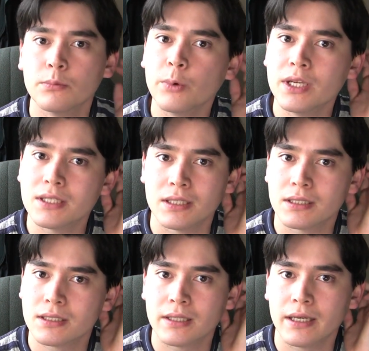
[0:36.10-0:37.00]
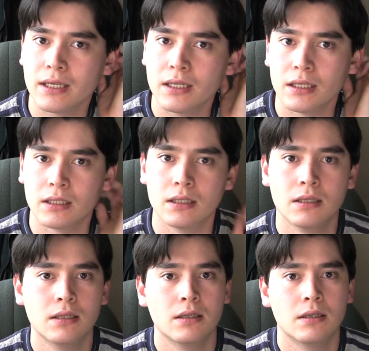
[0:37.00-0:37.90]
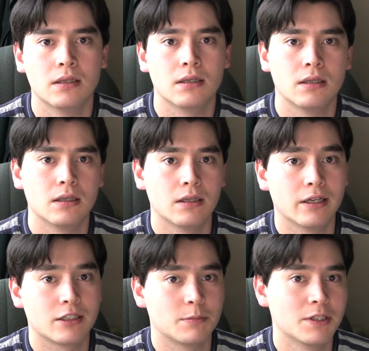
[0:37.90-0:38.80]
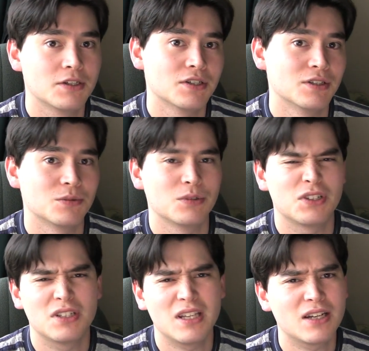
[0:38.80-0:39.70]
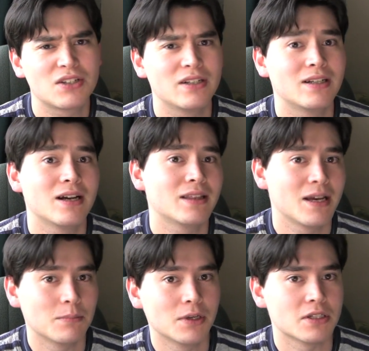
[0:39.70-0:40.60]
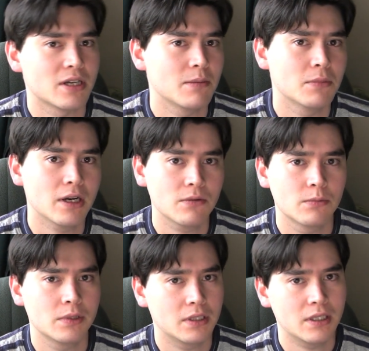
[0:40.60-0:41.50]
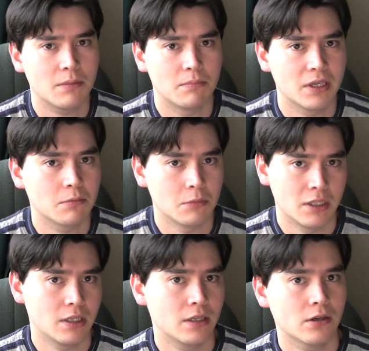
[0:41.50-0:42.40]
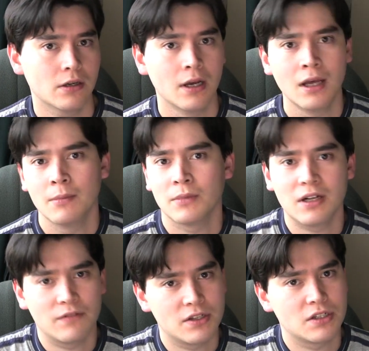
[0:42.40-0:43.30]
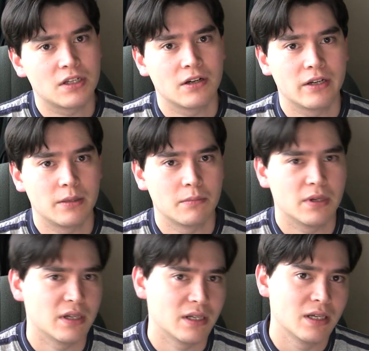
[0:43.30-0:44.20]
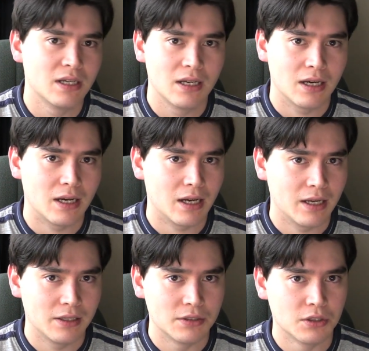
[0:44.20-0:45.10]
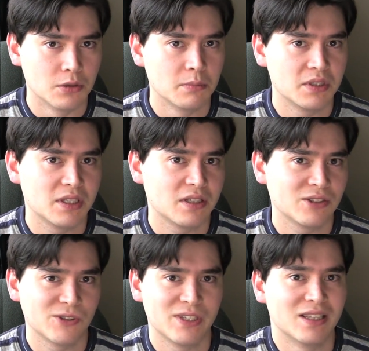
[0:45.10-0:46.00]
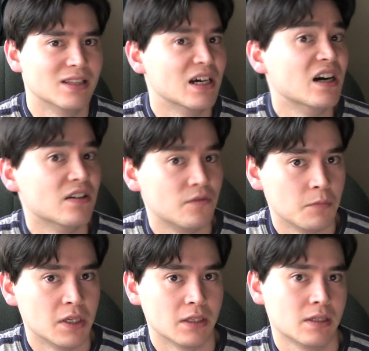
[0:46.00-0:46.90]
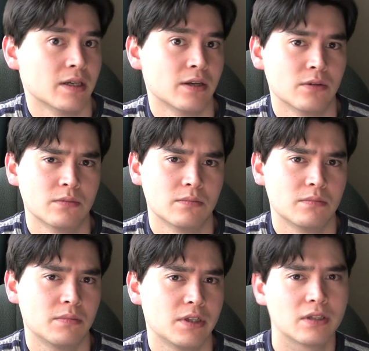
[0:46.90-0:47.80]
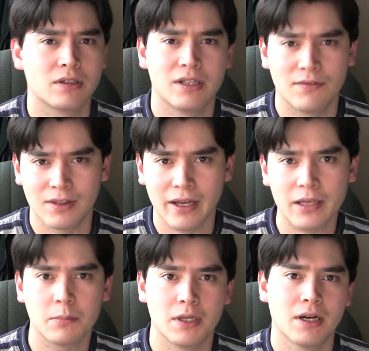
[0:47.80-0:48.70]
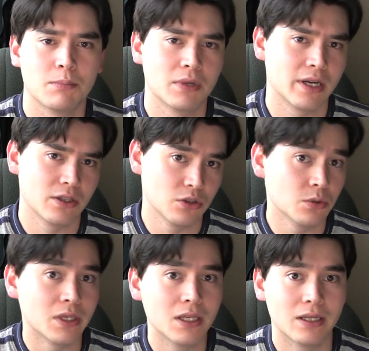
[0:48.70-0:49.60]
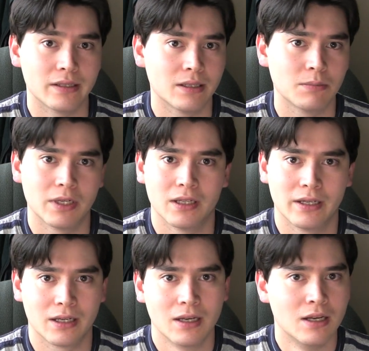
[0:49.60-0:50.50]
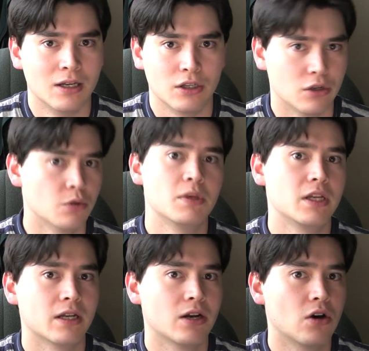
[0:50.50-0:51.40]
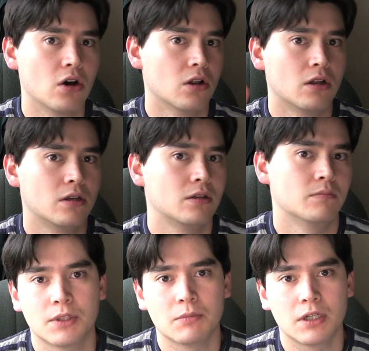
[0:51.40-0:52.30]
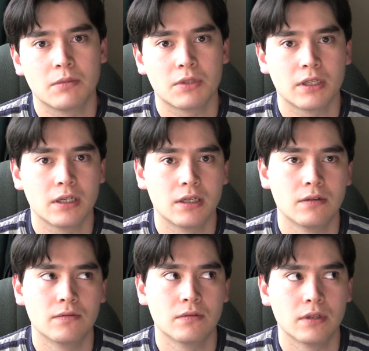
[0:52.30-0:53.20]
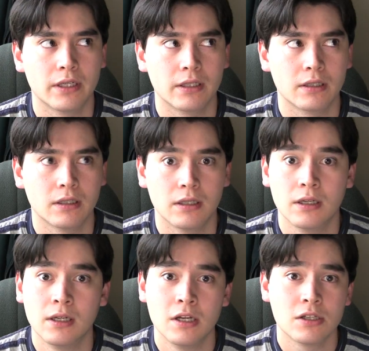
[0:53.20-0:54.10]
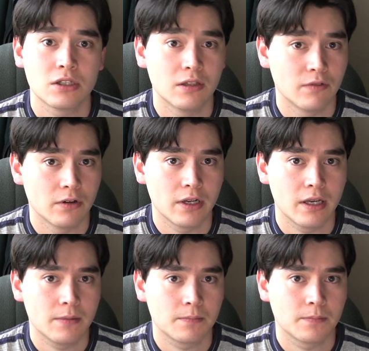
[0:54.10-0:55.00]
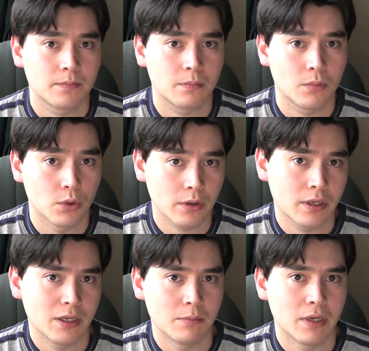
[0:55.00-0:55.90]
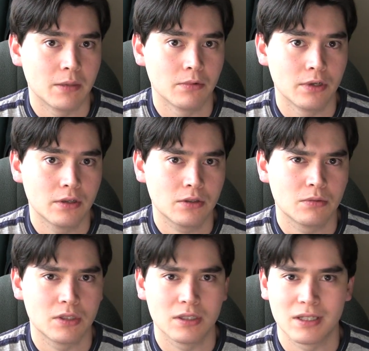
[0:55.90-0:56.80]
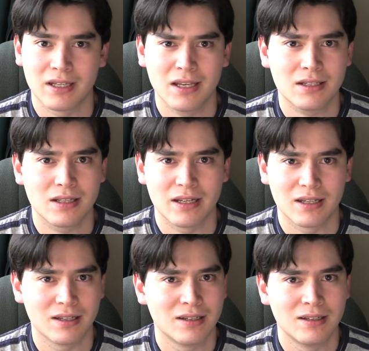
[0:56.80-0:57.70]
recent steak eating expeditions, which is actually not that much. I'm not really a big meat eater. I'm not a vegetarian, but I don't particularly love meat. I don't particularly even like meat, but I do eat it. I'm not like, no meat at all. Sometimes I have like chili verde pork in my burritos, which is I guess like,